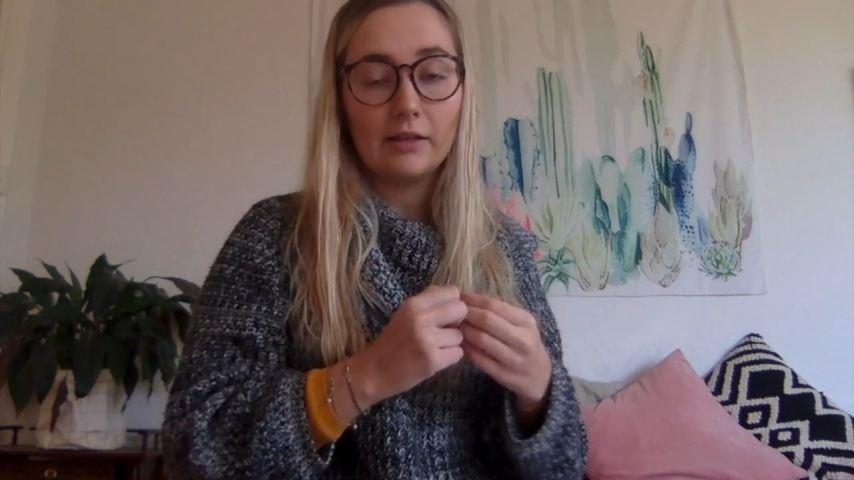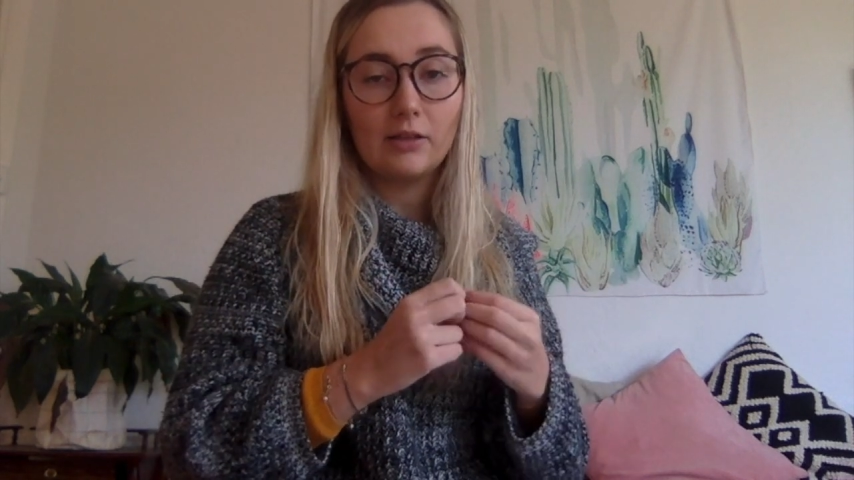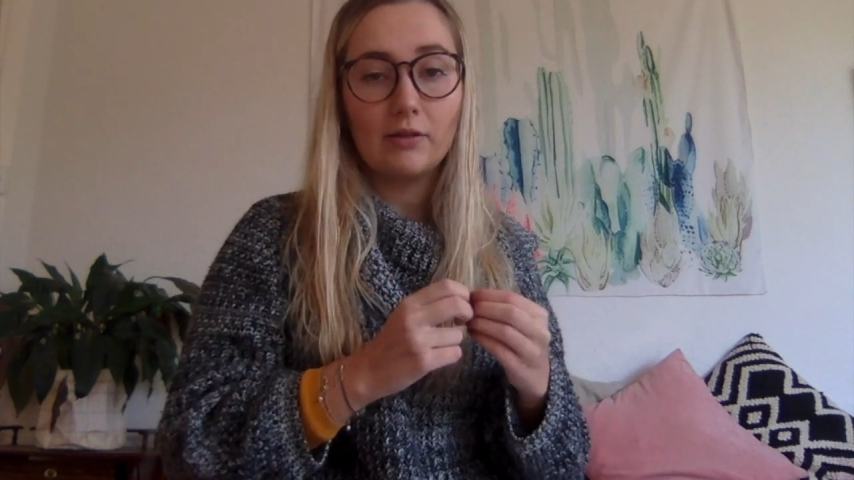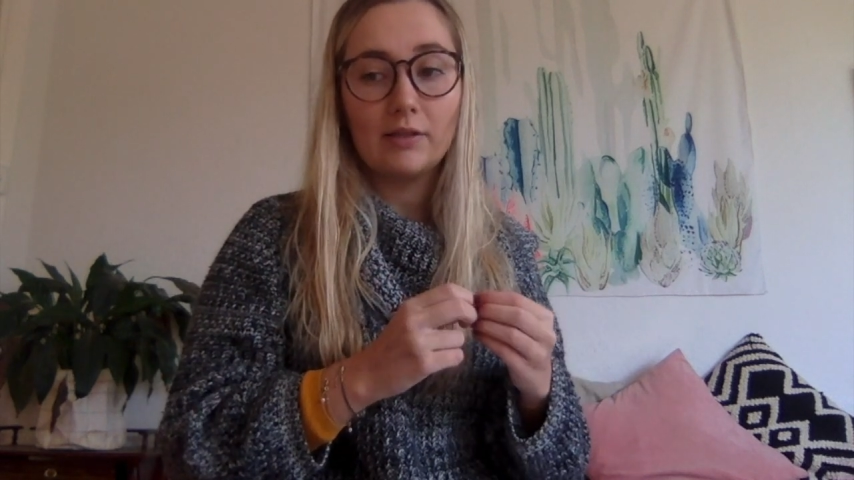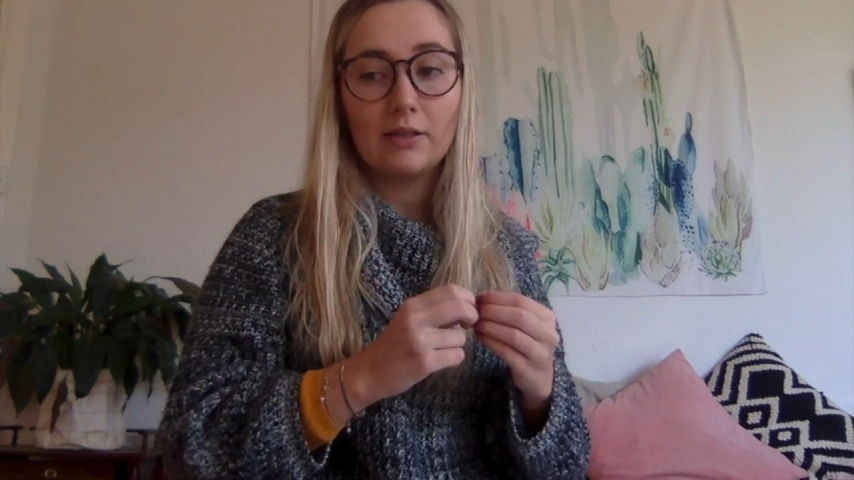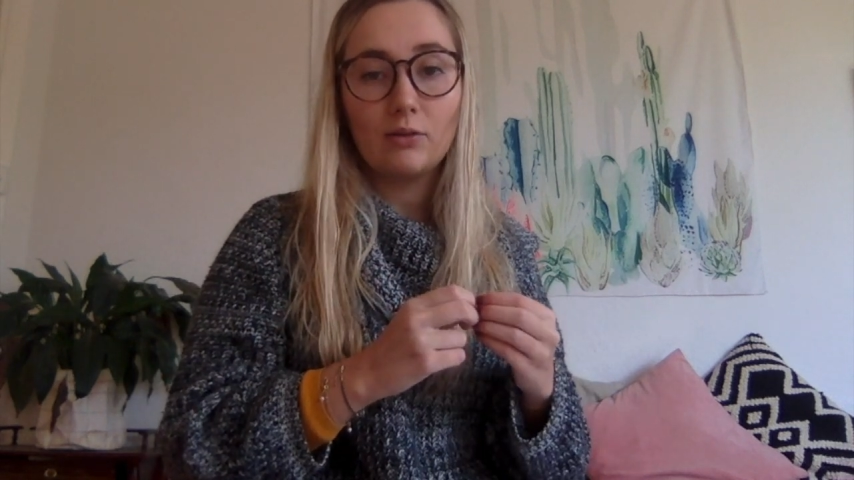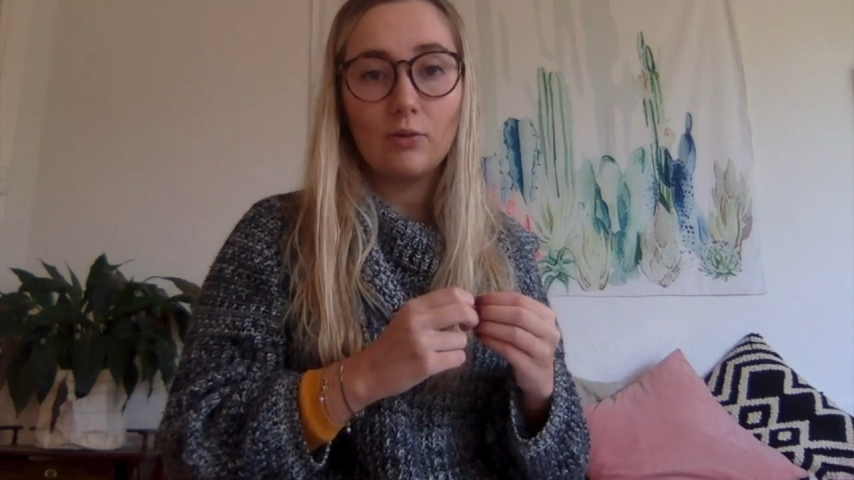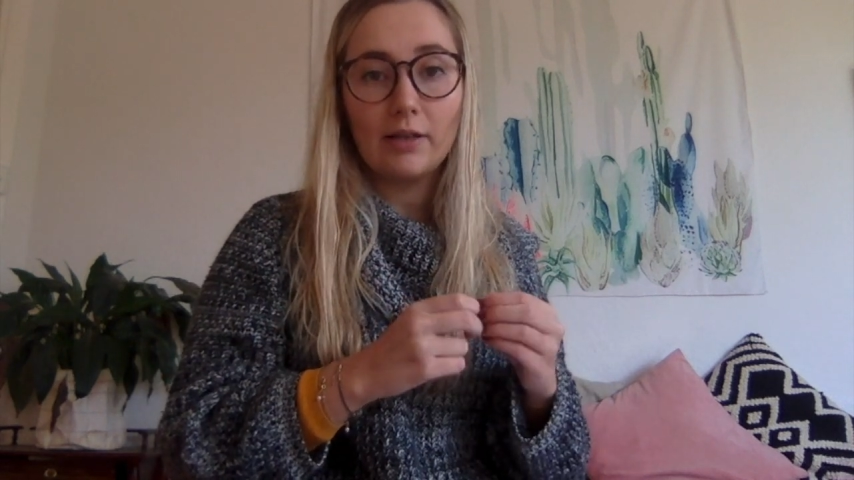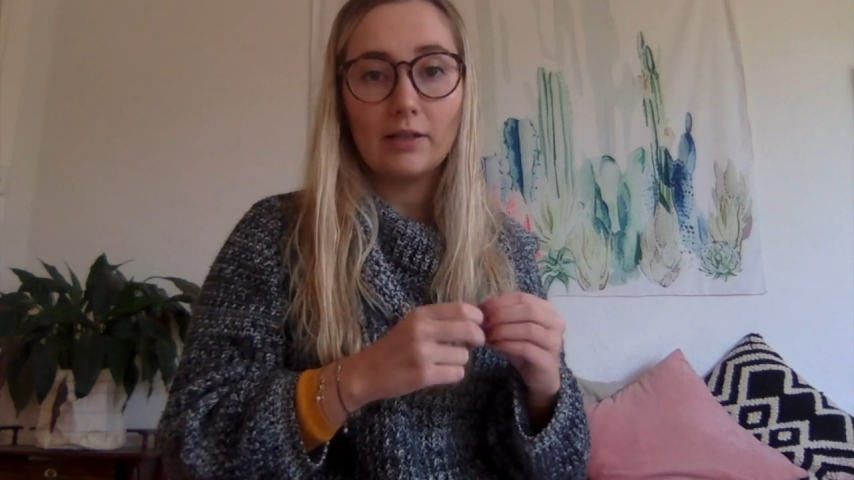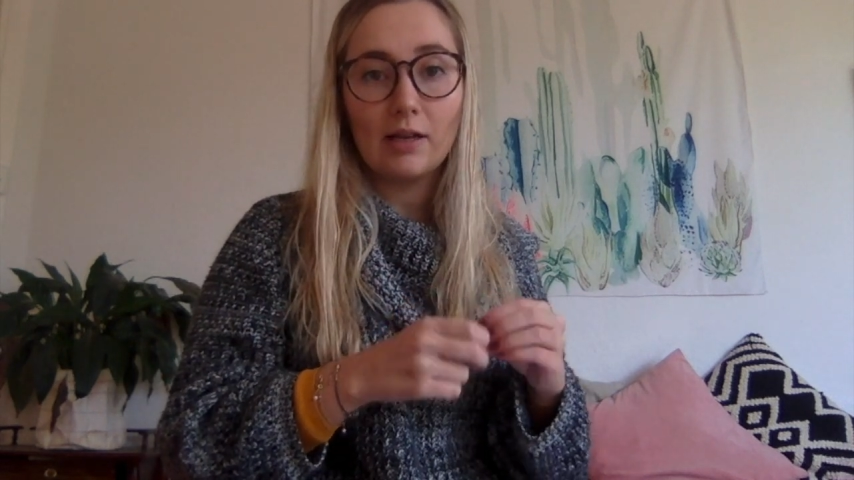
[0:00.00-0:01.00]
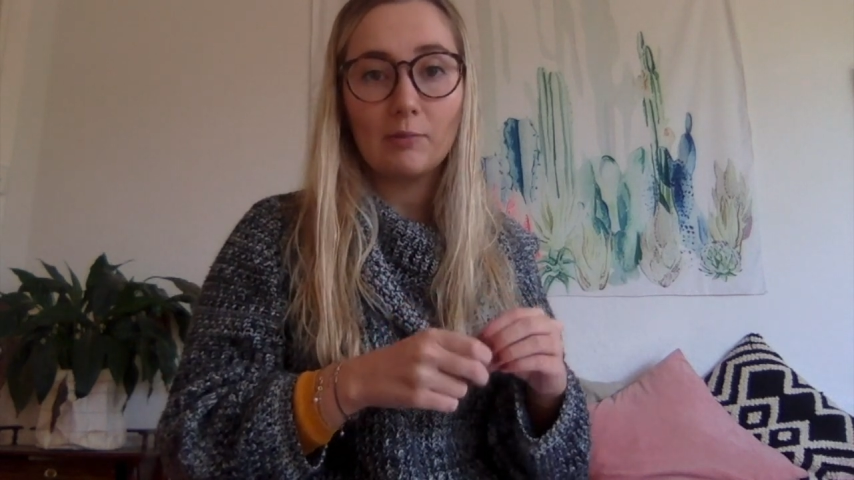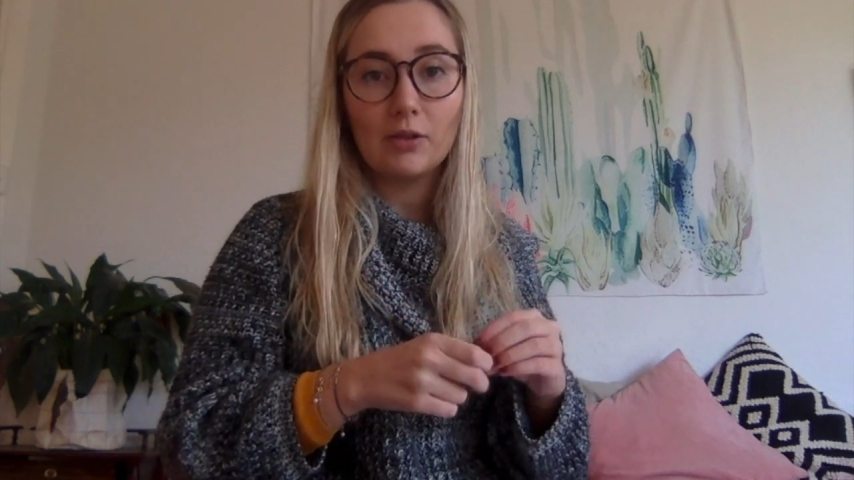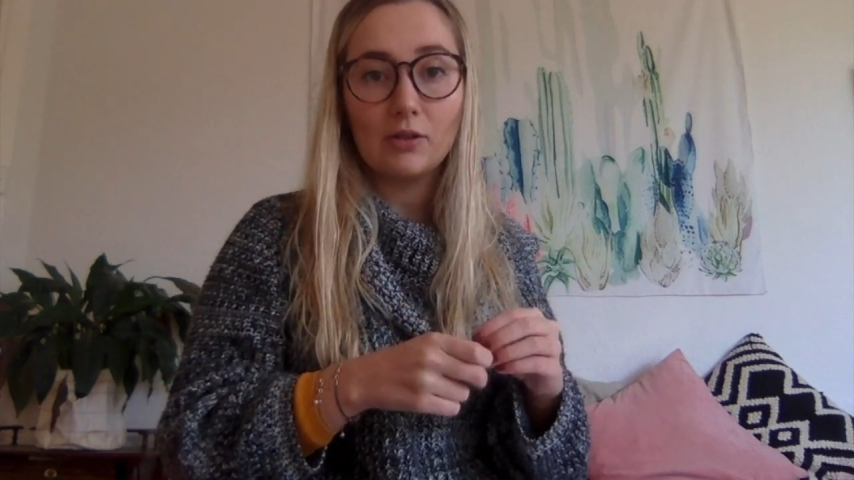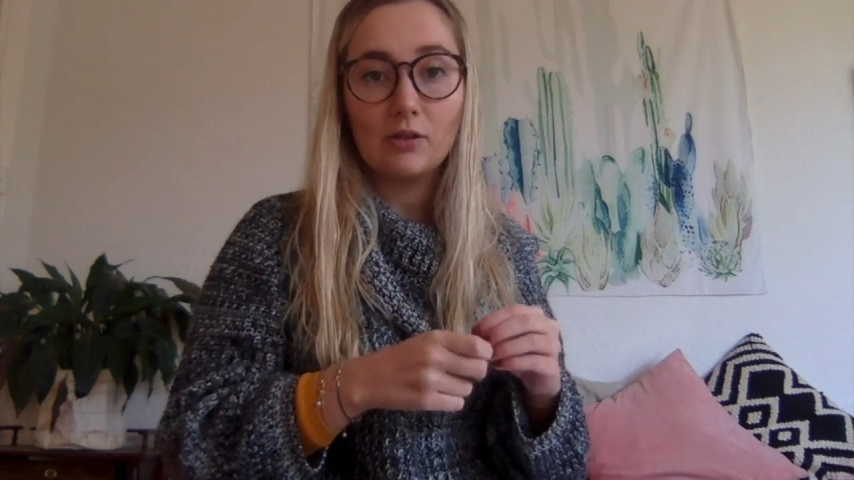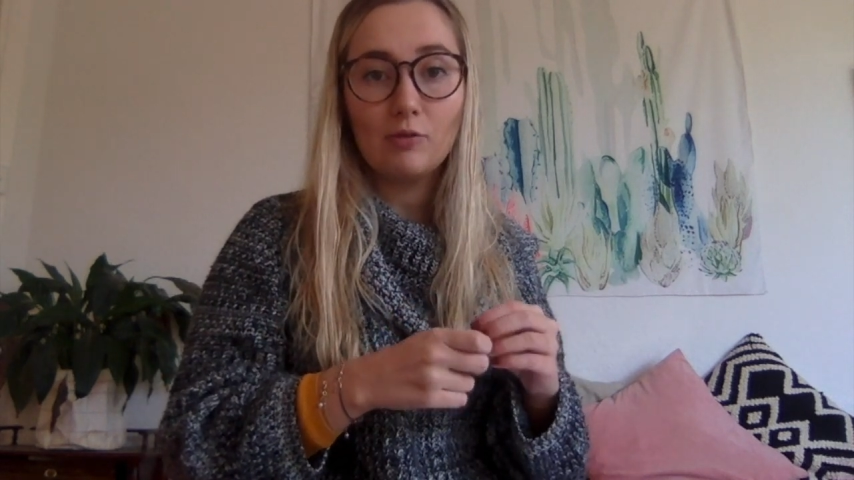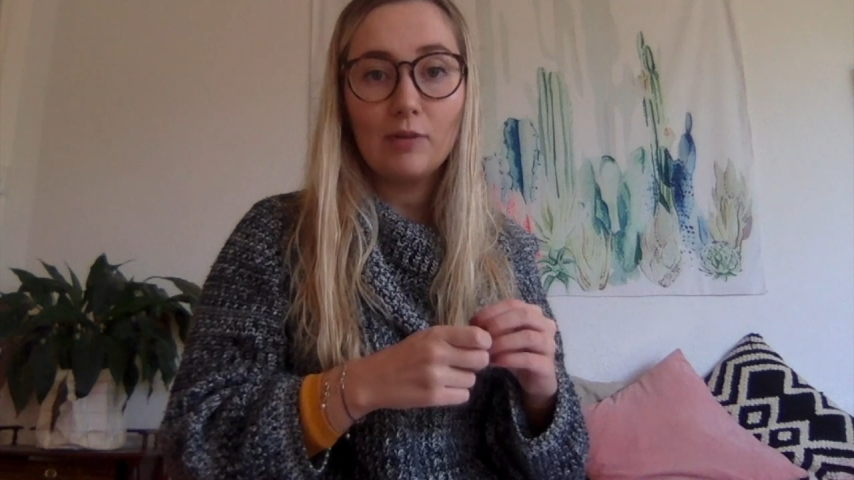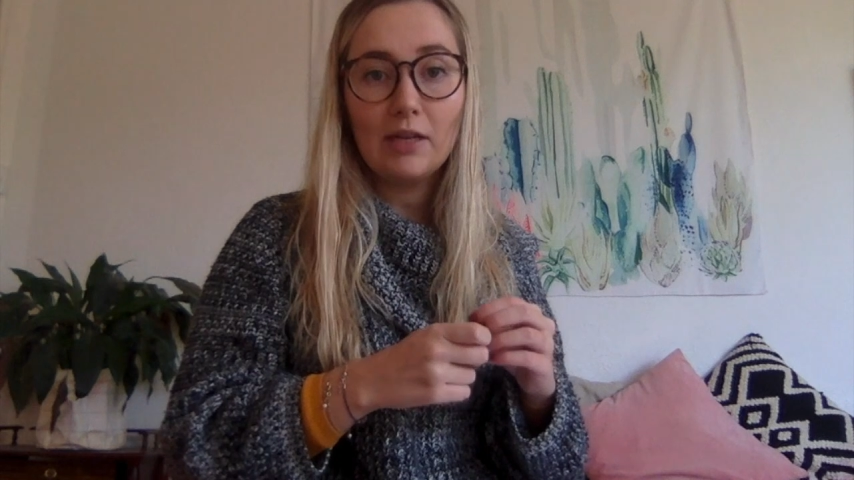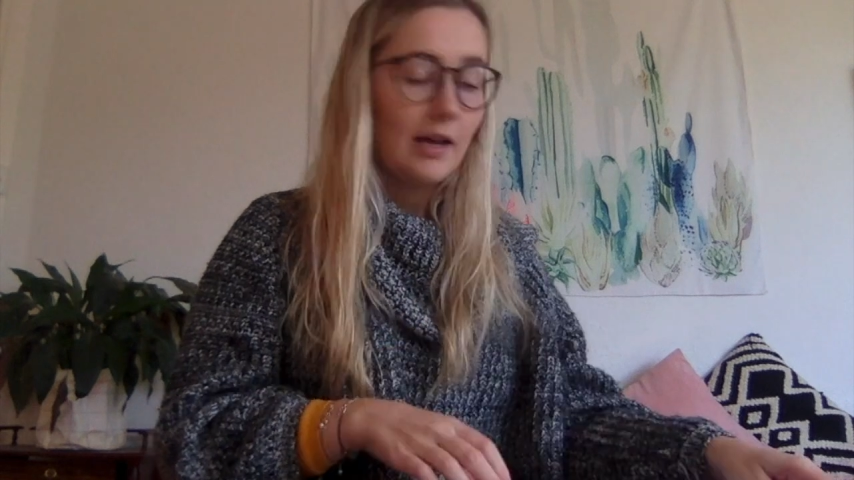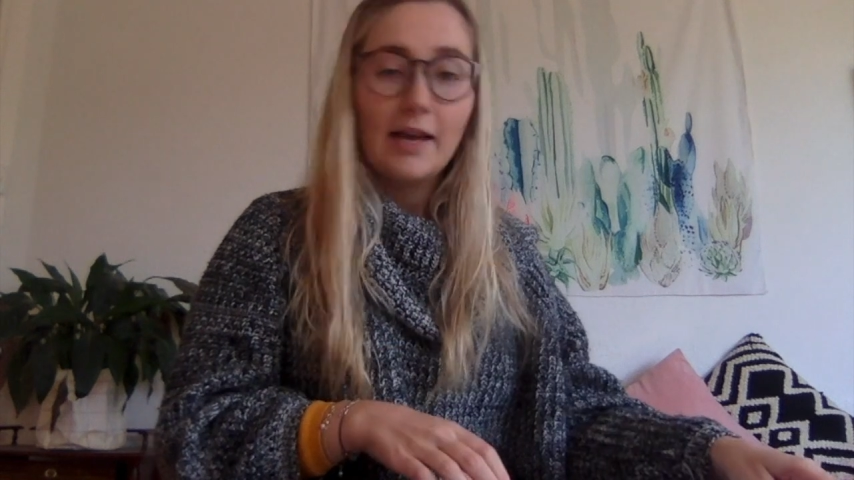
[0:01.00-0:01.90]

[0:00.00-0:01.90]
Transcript: So this is quite time consuming.